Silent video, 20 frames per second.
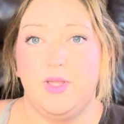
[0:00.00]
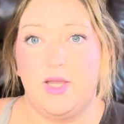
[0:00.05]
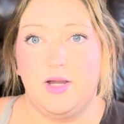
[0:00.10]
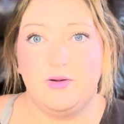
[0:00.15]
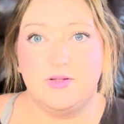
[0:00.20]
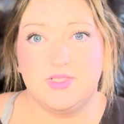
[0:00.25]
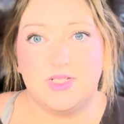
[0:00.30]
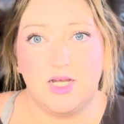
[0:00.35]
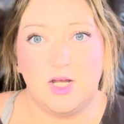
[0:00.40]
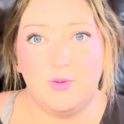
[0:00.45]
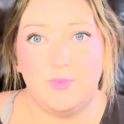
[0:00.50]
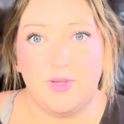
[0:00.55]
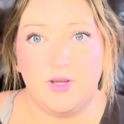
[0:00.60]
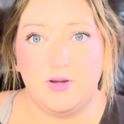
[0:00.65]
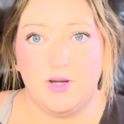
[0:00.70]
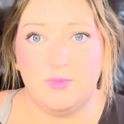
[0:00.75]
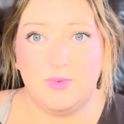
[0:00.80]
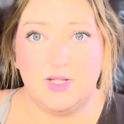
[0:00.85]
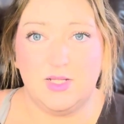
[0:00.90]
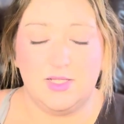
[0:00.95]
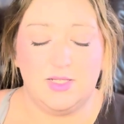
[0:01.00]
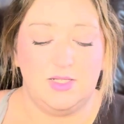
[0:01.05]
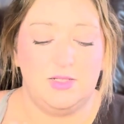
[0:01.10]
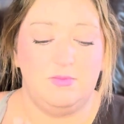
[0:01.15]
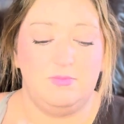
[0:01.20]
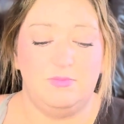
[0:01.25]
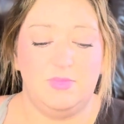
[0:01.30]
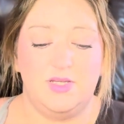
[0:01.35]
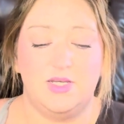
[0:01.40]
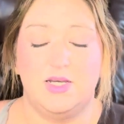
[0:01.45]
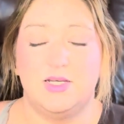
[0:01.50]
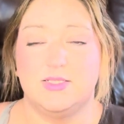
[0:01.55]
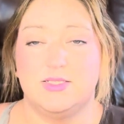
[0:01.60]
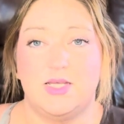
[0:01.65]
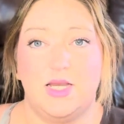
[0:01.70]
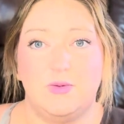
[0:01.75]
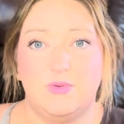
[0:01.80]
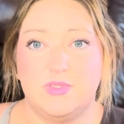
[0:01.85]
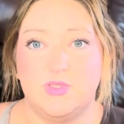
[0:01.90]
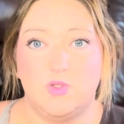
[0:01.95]
out to help my grandma clean because
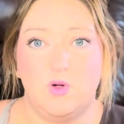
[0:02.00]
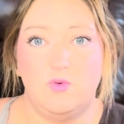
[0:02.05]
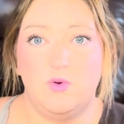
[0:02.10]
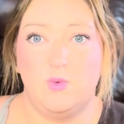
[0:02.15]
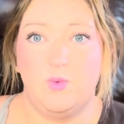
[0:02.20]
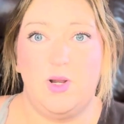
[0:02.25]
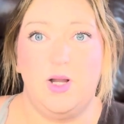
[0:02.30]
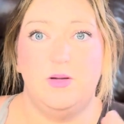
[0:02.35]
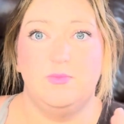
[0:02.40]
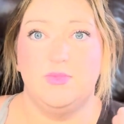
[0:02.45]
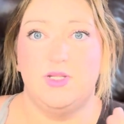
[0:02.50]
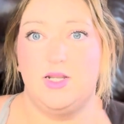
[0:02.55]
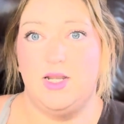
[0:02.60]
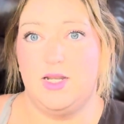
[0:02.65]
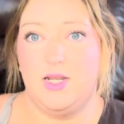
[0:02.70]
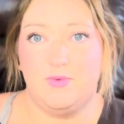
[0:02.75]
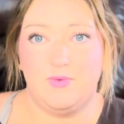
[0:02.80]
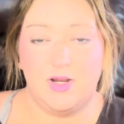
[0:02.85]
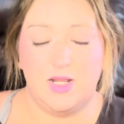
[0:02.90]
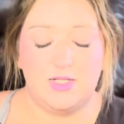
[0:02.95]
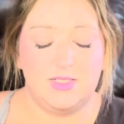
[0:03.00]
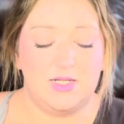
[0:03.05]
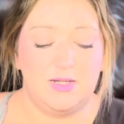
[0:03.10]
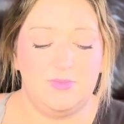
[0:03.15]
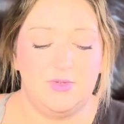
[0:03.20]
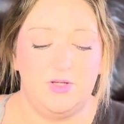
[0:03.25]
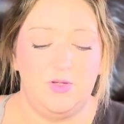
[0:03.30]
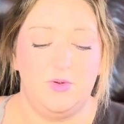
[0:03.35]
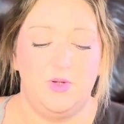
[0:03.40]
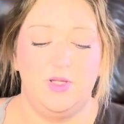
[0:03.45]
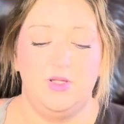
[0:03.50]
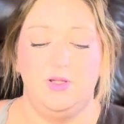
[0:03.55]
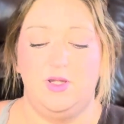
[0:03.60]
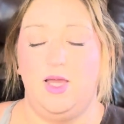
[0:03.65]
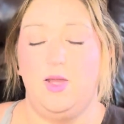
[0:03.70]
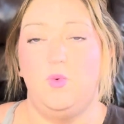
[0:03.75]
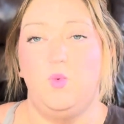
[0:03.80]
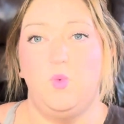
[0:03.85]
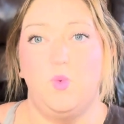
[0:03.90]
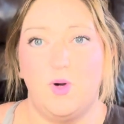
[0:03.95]
I was so overwhelmed and I never had time to do it.
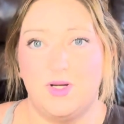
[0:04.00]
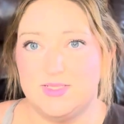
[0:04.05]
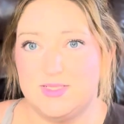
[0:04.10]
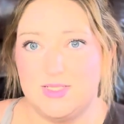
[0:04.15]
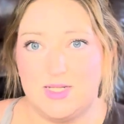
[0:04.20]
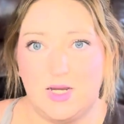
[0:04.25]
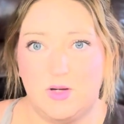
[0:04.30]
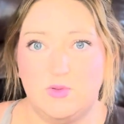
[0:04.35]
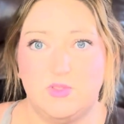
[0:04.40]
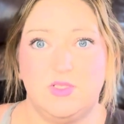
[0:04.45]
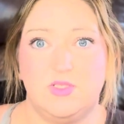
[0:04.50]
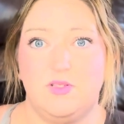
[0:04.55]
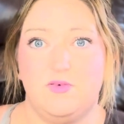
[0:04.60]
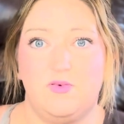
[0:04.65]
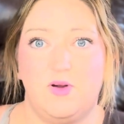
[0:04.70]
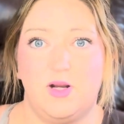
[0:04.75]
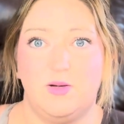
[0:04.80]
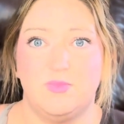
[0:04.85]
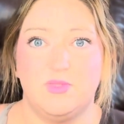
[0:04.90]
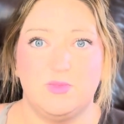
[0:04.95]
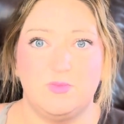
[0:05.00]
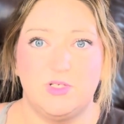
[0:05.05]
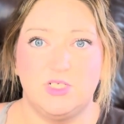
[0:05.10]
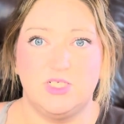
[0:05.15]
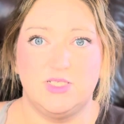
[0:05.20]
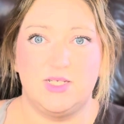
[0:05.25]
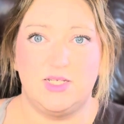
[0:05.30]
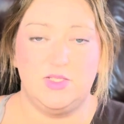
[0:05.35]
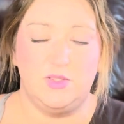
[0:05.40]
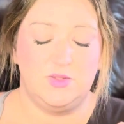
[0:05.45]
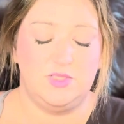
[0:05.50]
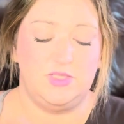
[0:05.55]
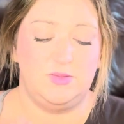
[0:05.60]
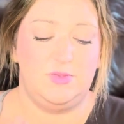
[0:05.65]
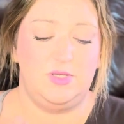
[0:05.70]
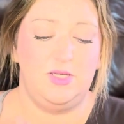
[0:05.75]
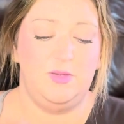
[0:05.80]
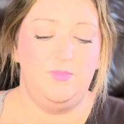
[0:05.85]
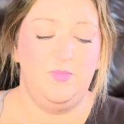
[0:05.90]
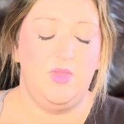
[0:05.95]
I wasn't out to the farm as much as I used to
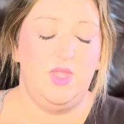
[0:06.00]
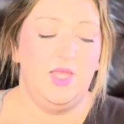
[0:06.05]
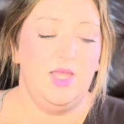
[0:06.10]
be.